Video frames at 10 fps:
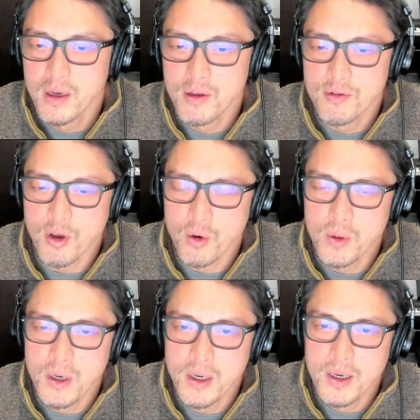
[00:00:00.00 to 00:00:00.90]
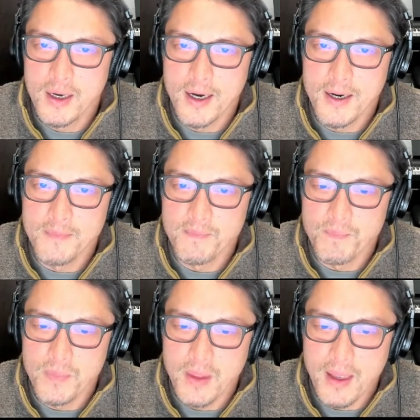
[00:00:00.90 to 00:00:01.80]
So
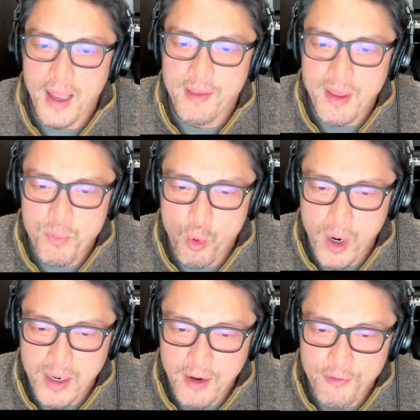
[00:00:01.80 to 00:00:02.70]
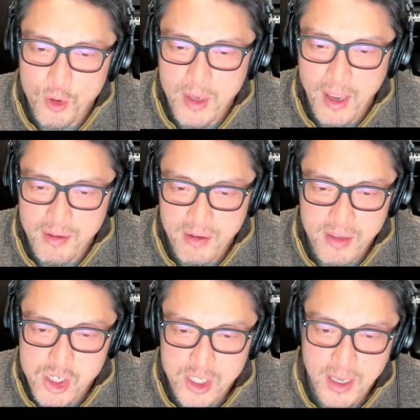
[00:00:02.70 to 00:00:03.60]
at that point,
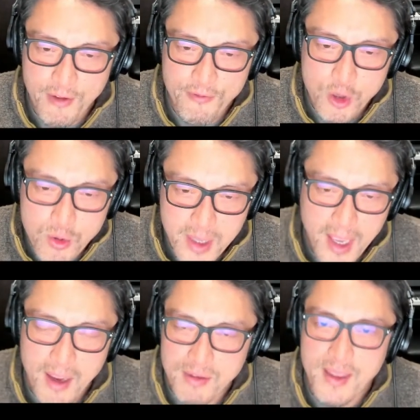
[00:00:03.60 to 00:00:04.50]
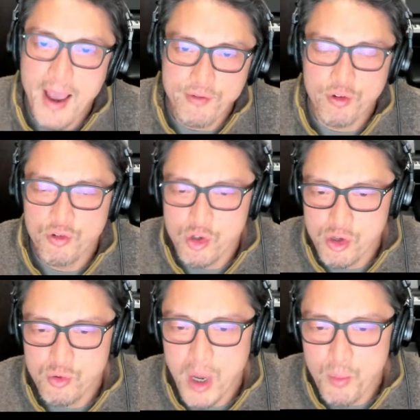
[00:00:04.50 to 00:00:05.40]
essentially a few days after
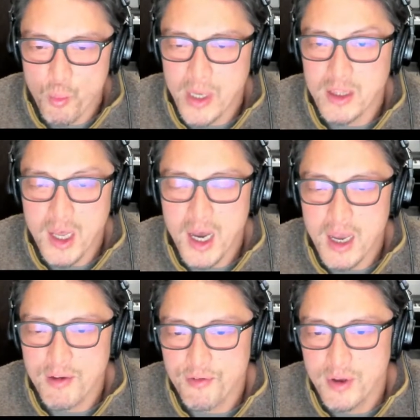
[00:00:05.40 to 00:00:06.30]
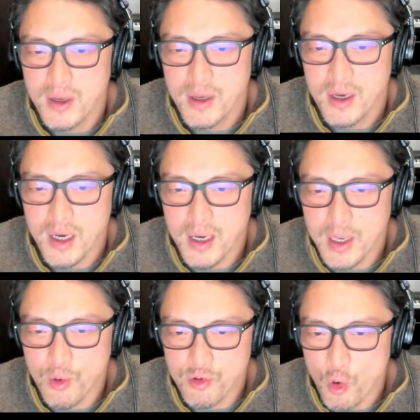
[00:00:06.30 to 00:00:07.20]
SushiSwap went live, it
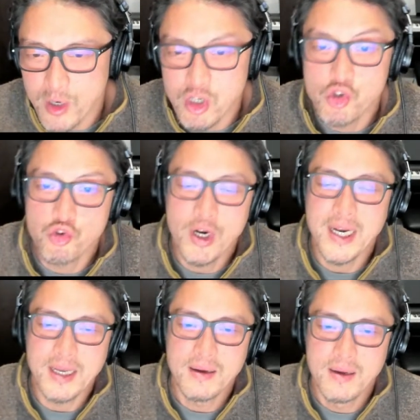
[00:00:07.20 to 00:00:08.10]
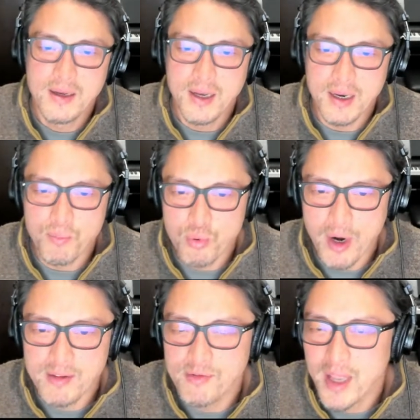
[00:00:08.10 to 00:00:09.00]
was already trading at a
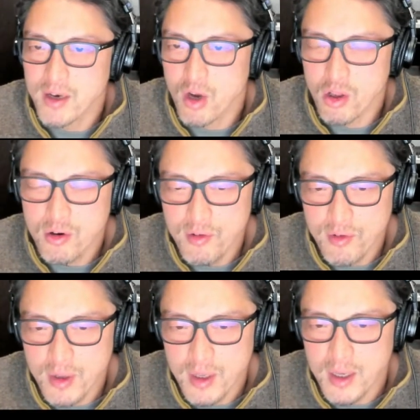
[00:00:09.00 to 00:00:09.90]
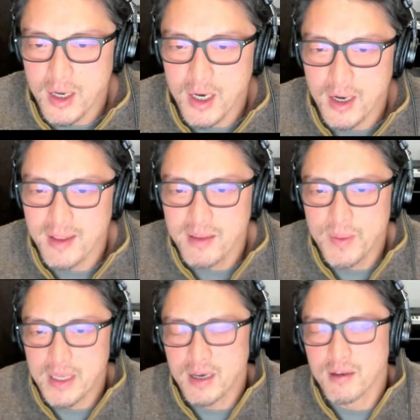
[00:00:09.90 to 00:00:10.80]
price of $10, and that's
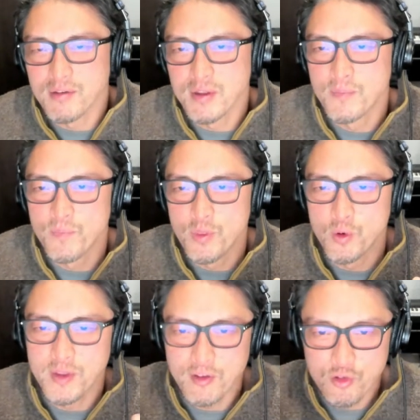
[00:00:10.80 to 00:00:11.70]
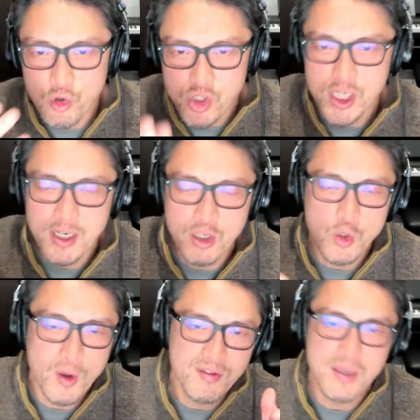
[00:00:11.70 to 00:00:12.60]
because there was a sushi to
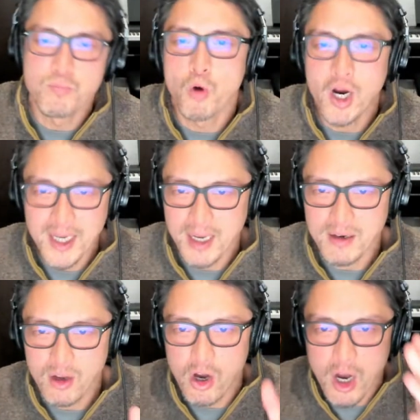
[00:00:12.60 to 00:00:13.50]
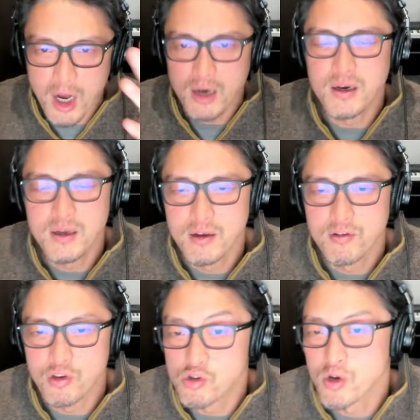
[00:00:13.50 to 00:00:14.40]
USD market on
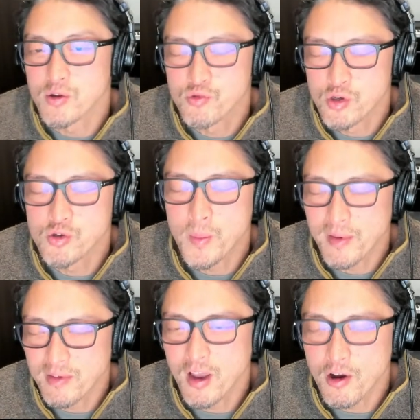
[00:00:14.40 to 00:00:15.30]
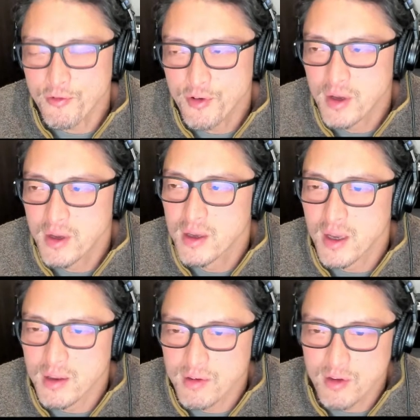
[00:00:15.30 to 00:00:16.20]
SushiSwap itself,
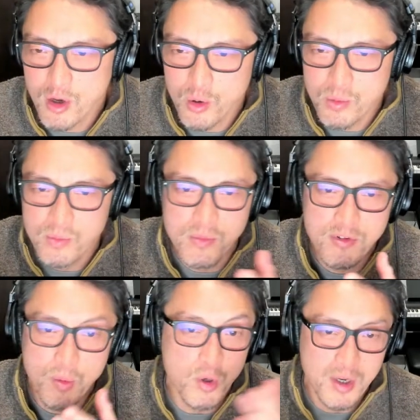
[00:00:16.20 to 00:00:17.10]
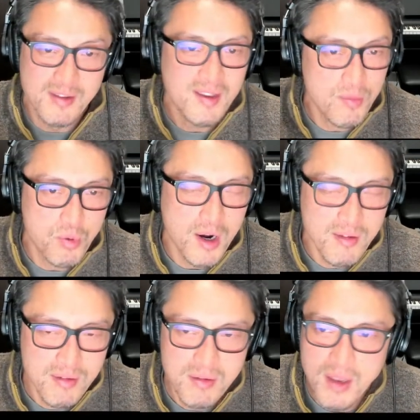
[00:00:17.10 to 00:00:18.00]
and so someone could set the
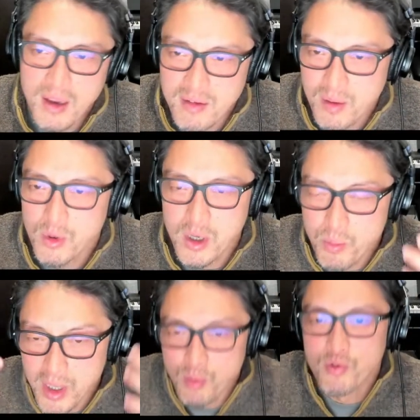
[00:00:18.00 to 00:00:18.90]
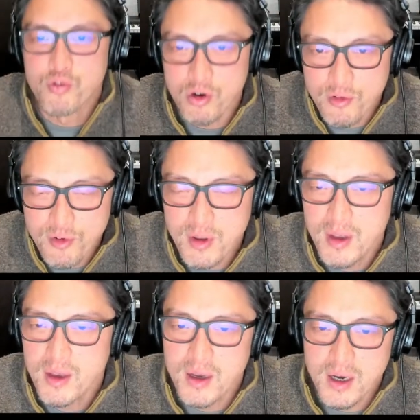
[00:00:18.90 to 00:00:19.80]
price and someone could put in reserves,
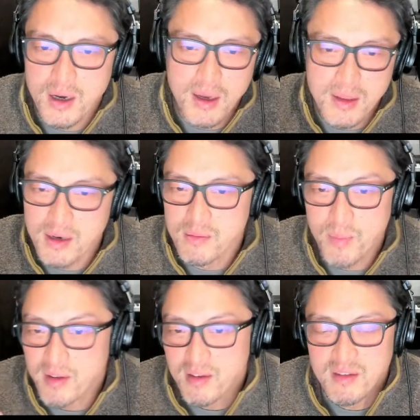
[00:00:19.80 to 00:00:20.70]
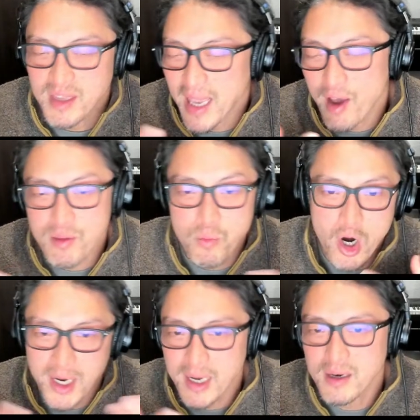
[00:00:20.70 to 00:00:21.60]
and then basically see how the
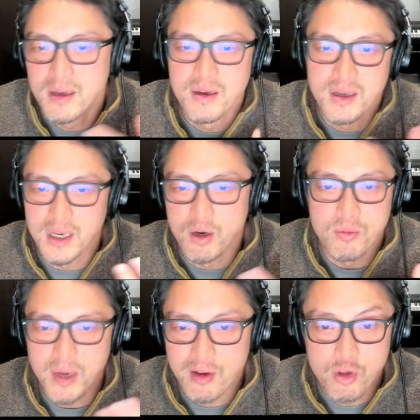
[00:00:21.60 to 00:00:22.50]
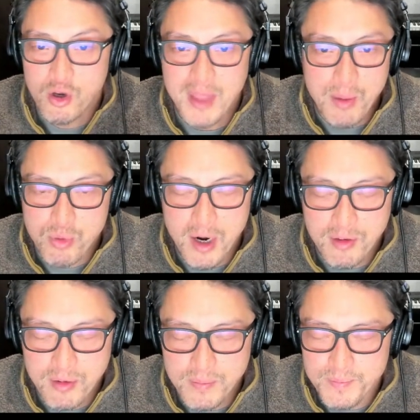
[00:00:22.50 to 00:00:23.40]
market kind of took that price.